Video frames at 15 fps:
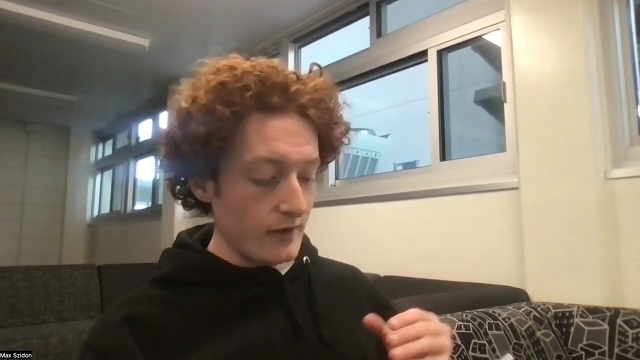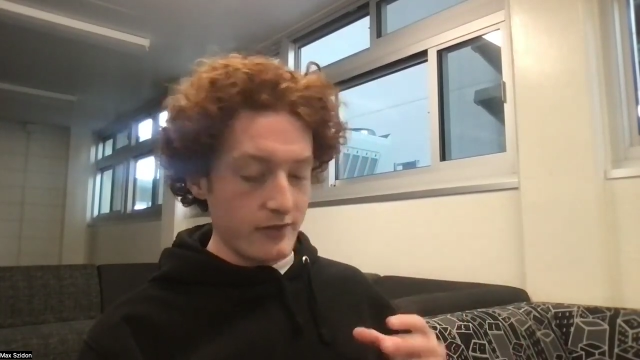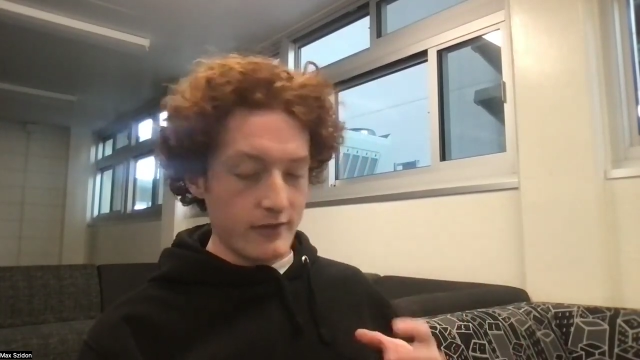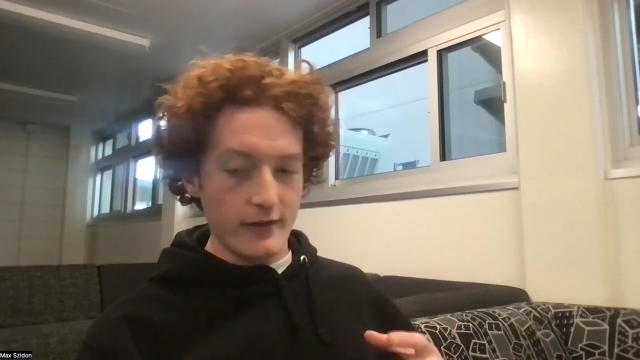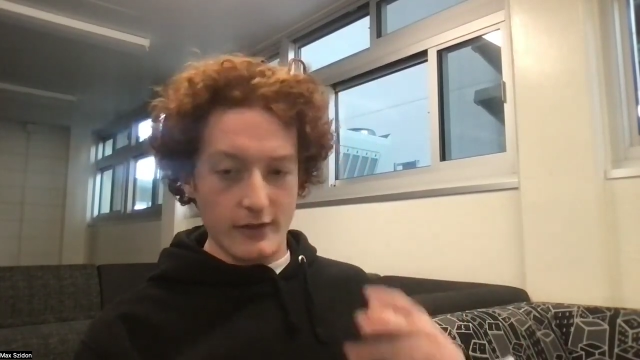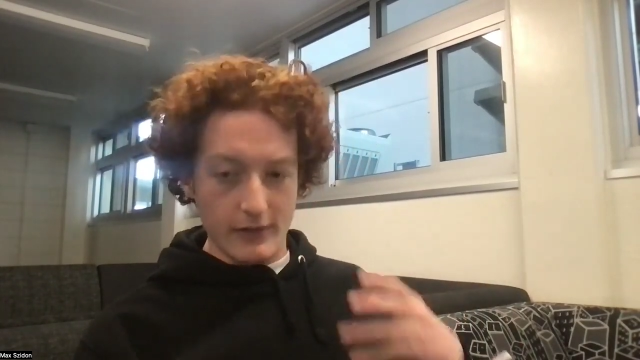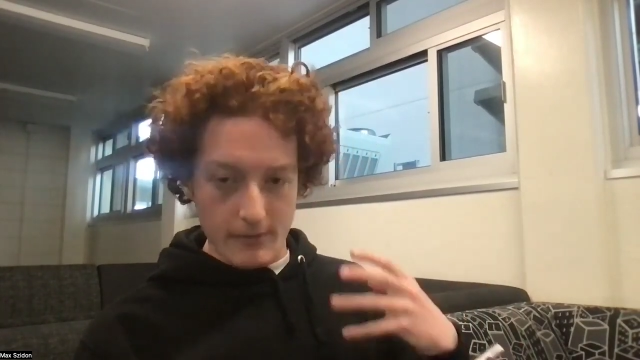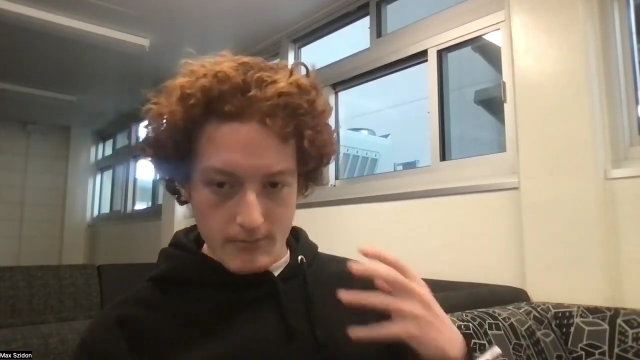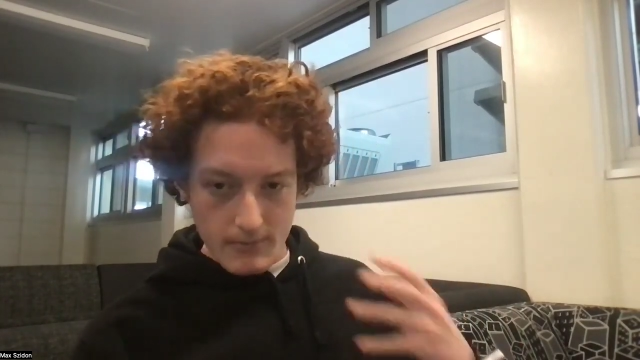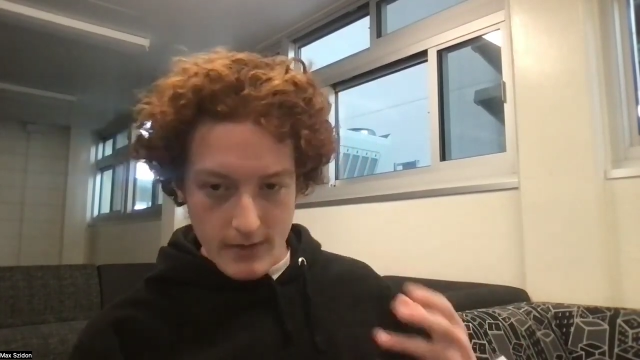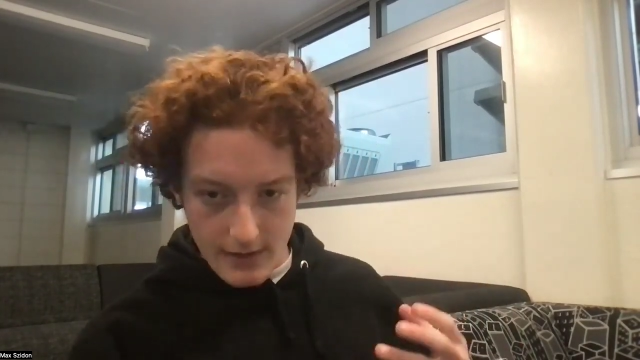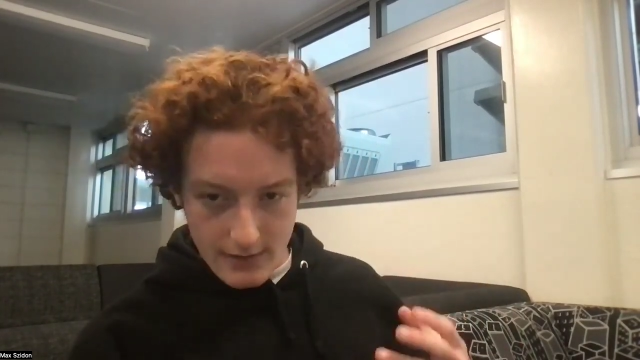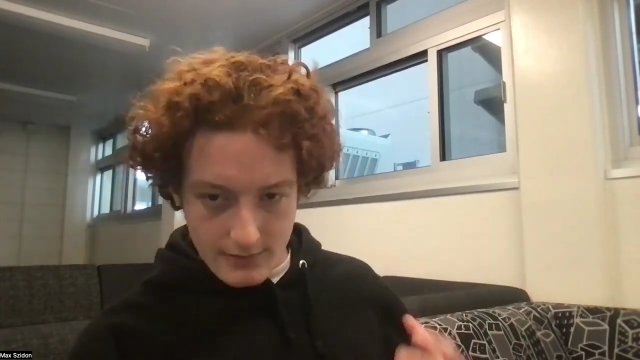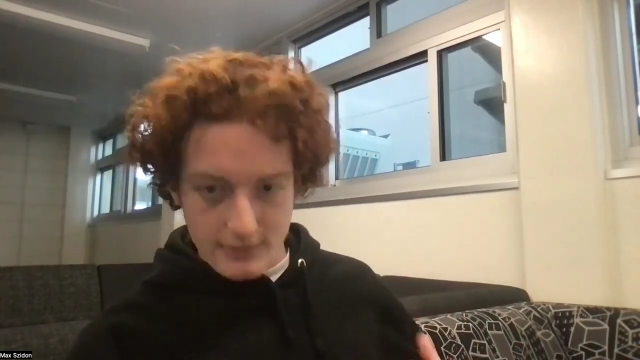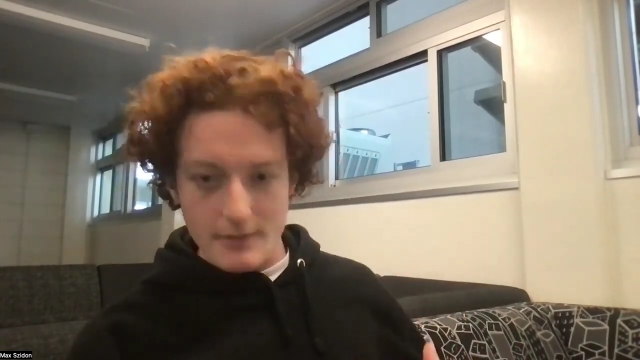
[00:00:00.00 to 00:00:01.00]
I think, the
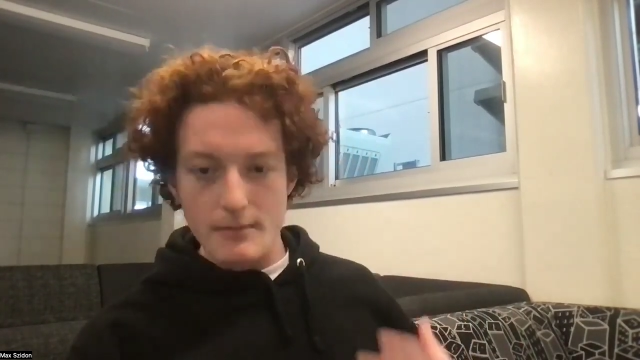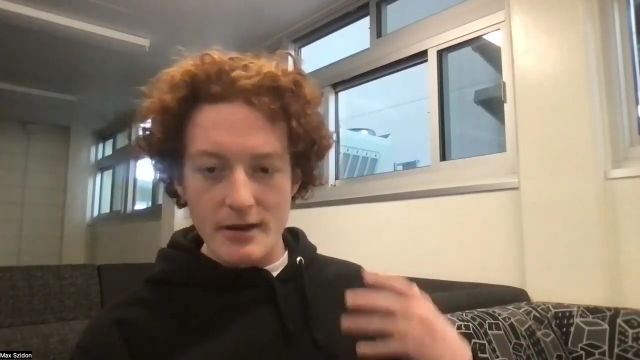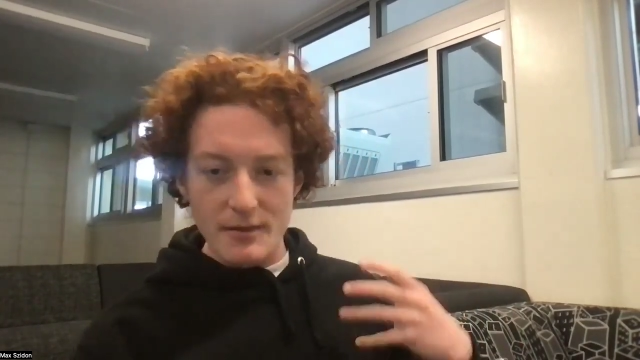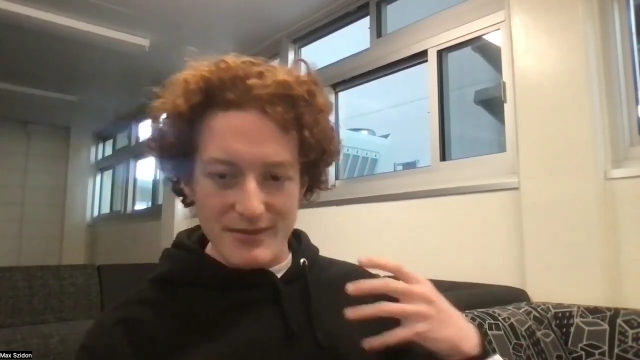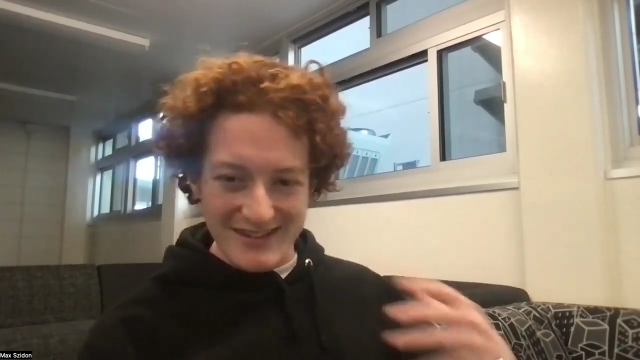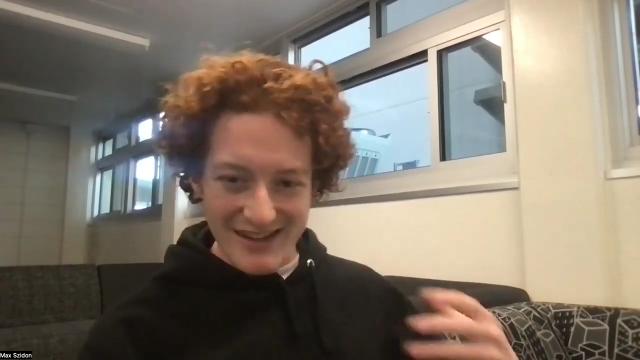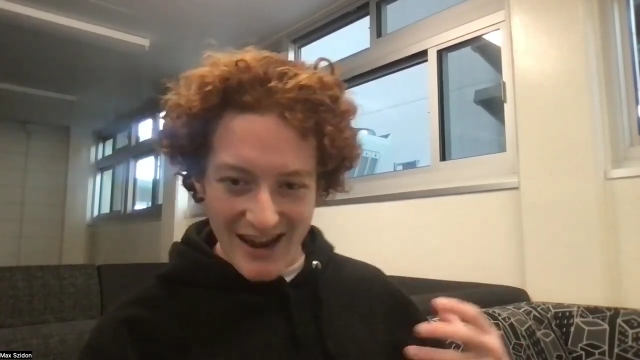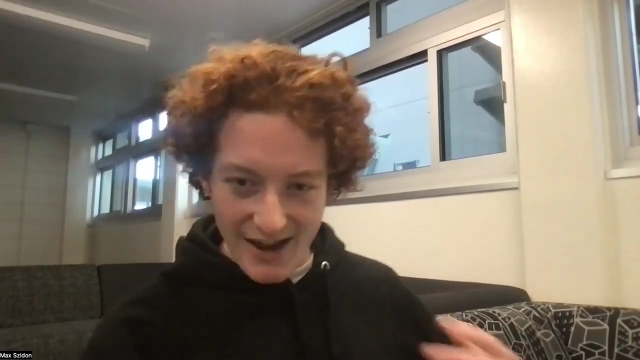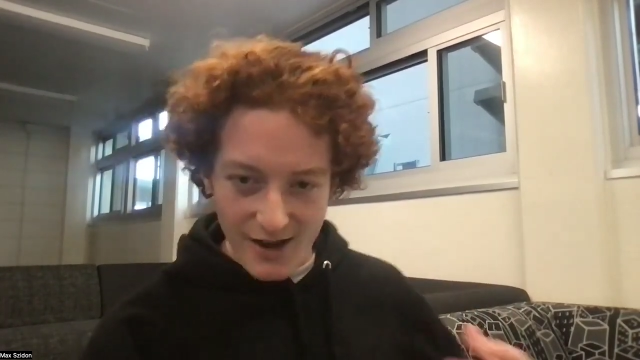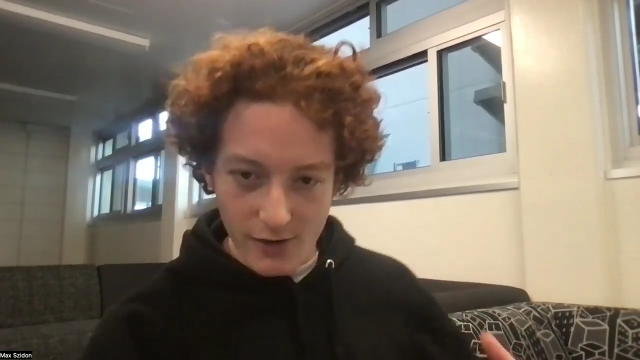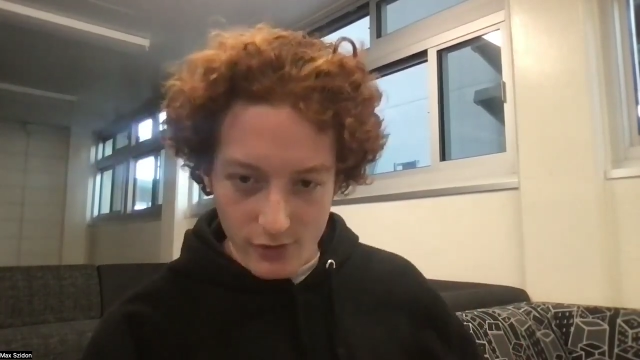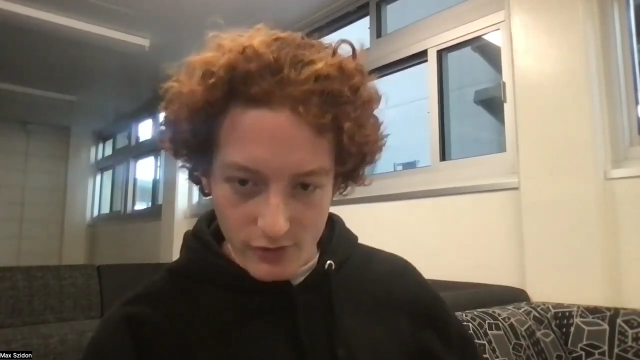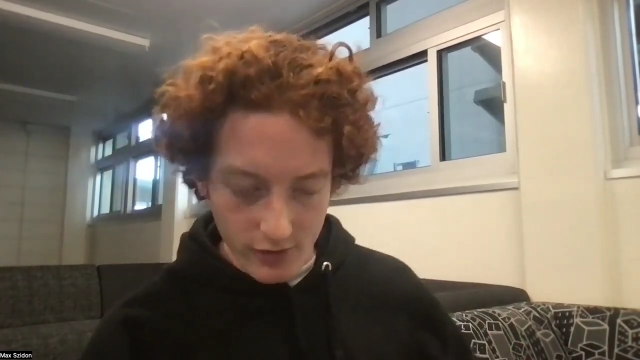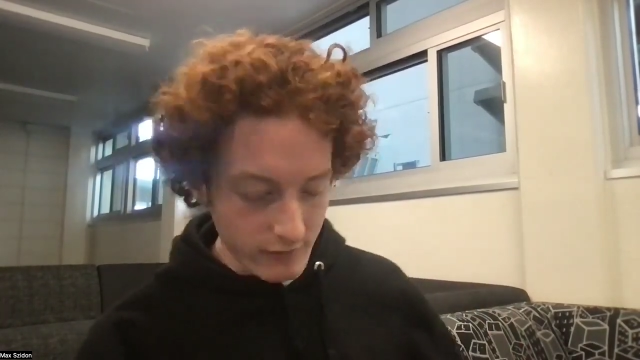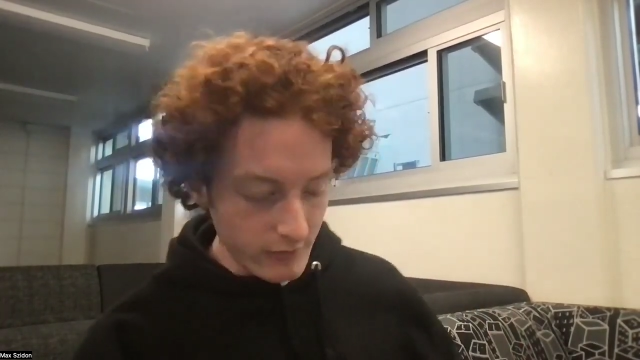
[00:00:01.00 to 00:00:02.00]
meat and
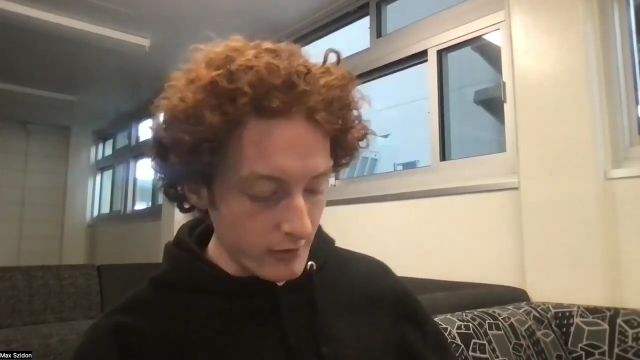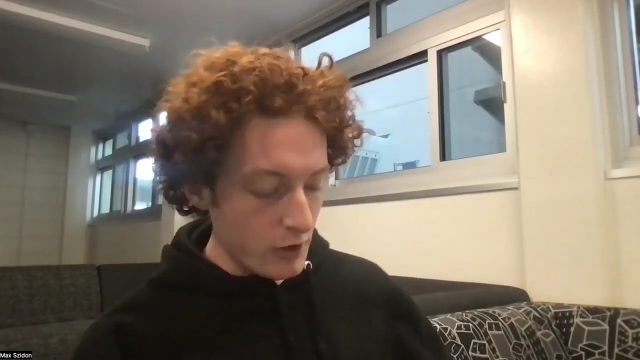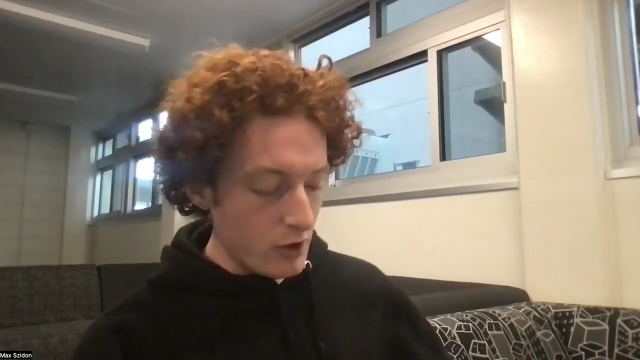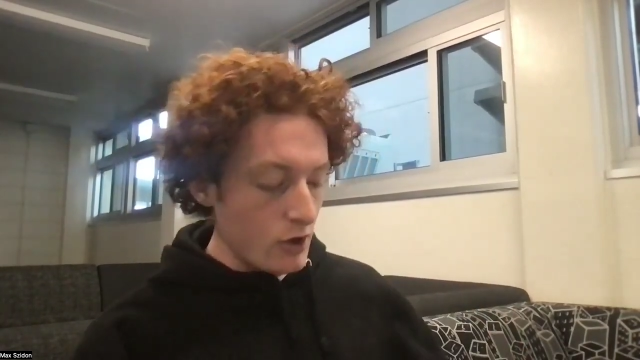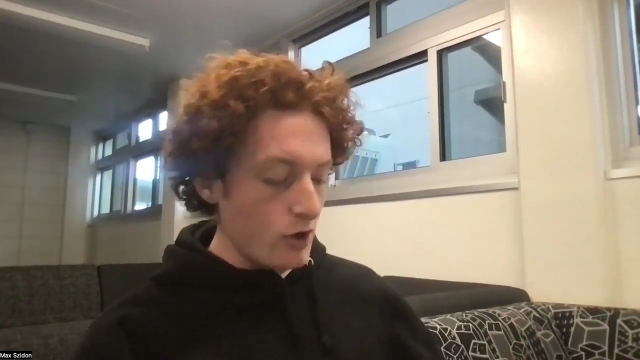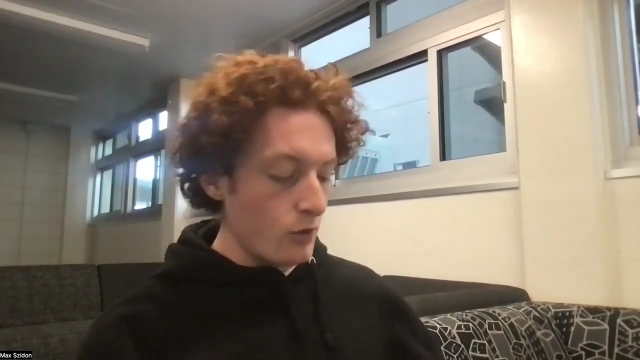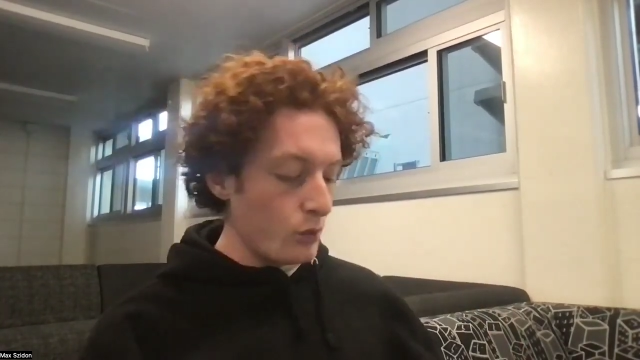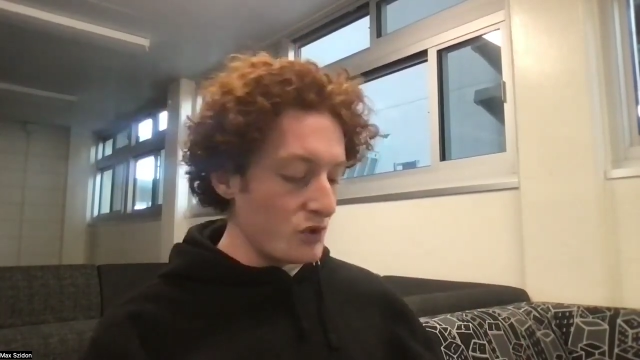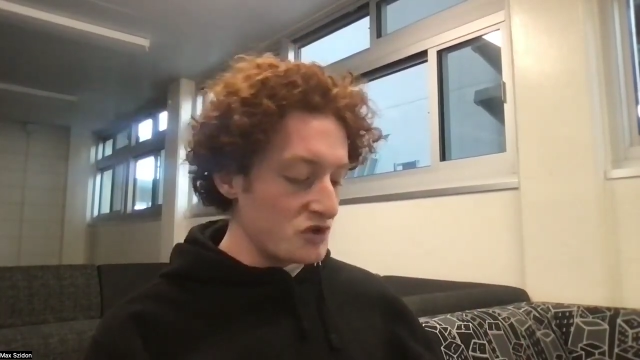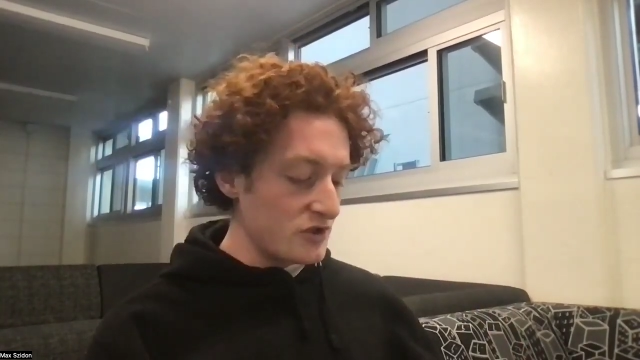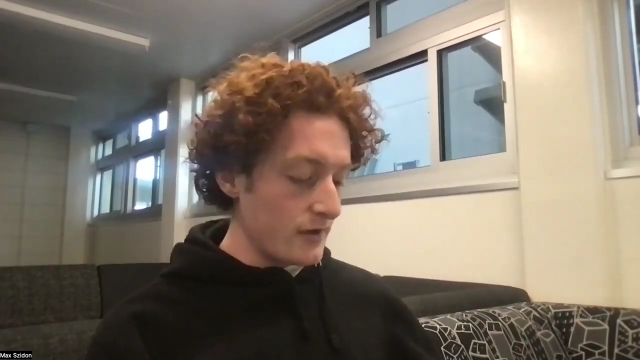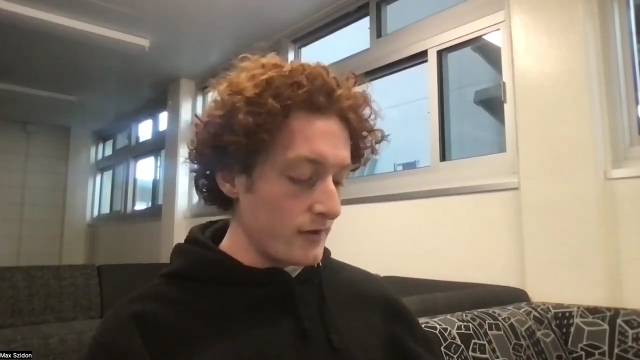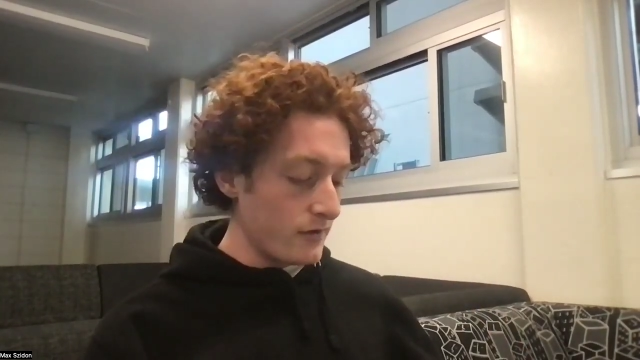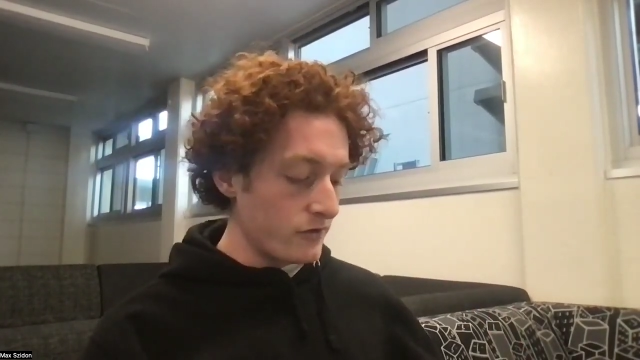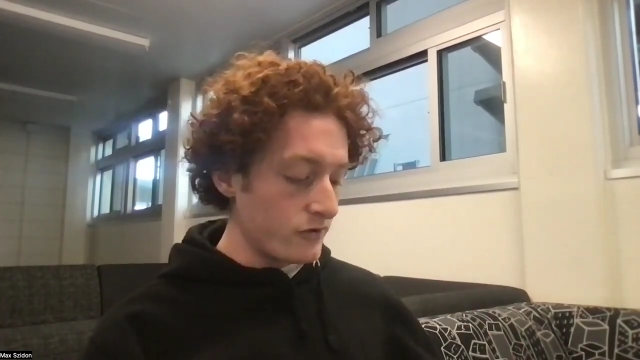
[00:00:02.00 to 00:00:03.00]
potatoes of it, which
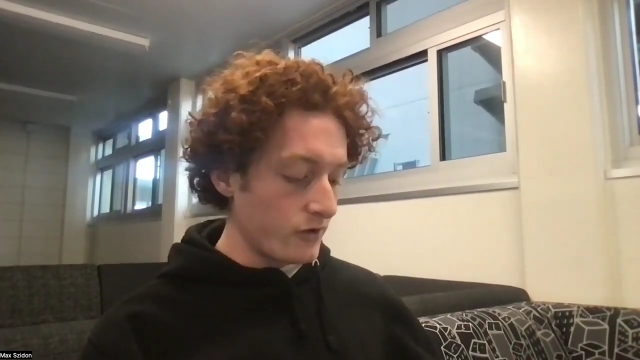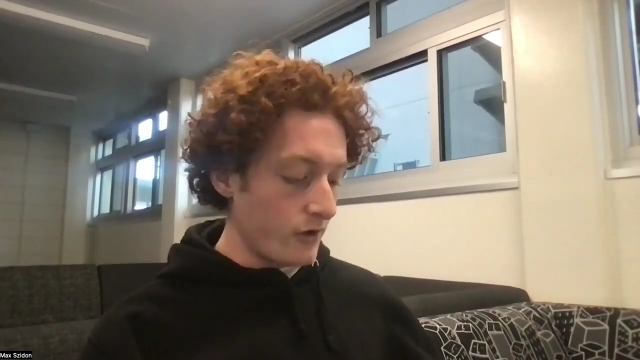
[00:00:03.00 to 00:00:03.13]
is